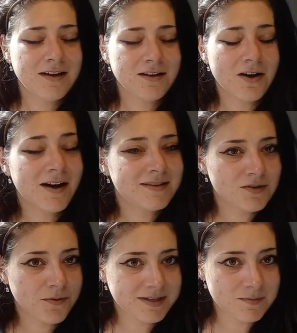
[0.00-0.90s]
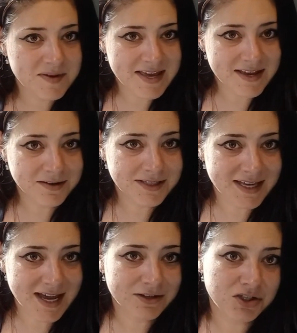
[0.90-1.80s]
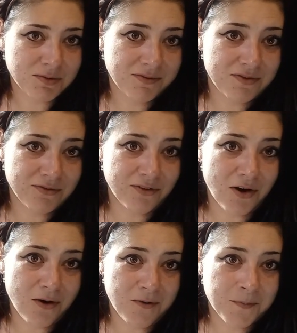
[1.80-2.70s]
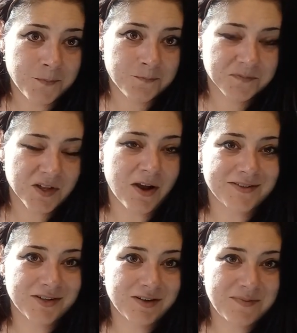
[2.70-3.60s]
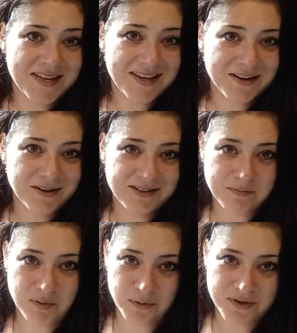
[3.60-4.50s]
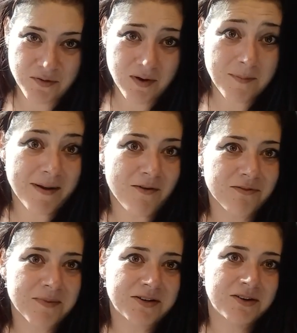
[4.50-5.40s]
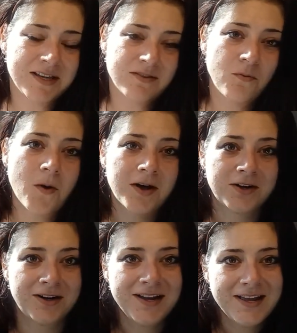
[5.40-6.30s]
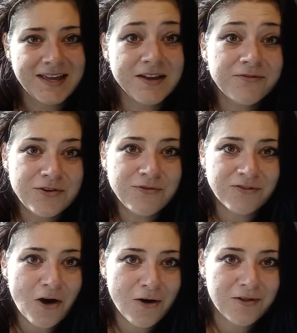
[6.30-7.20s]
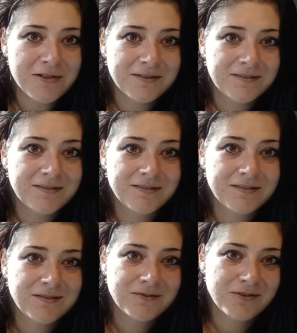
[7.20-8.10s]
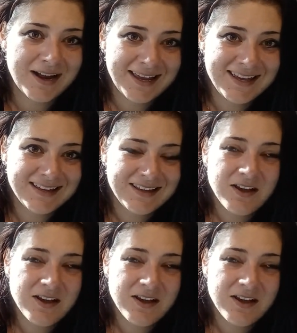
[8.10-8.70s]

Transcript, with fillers: God's going to be here to catch you if you fall. God's going to be here to pull you up out from underneath the water if you fall, right?